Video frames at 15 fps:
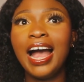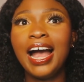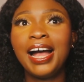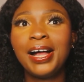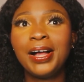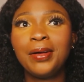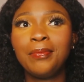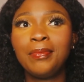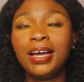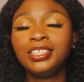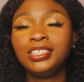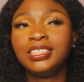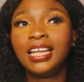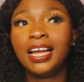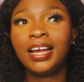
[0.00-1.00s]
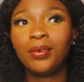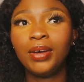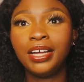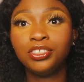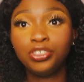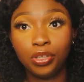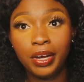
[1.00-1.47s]
I
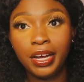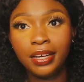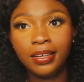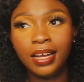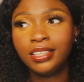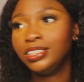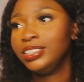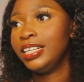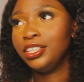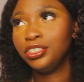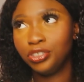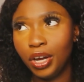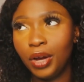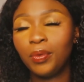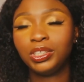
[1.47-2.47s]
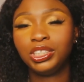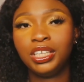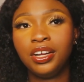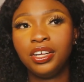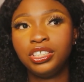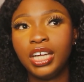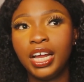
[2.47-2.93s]
just enjoy
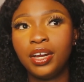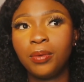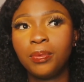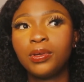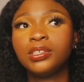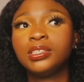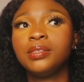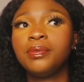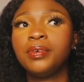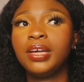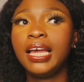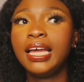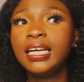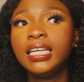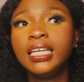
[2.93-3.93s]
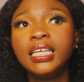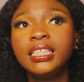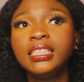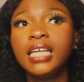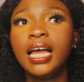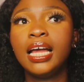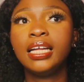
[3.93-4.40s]
watching her channel because of her
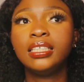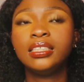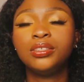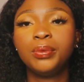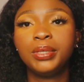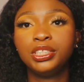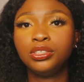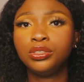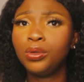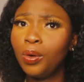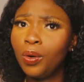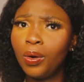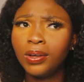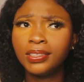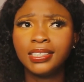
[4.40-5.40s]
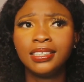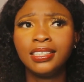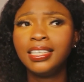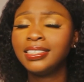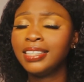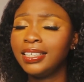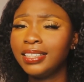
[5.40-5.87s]
edit and the way she talks and
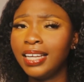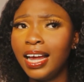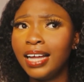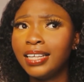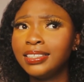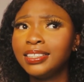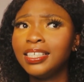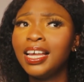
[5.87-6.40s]
things like that.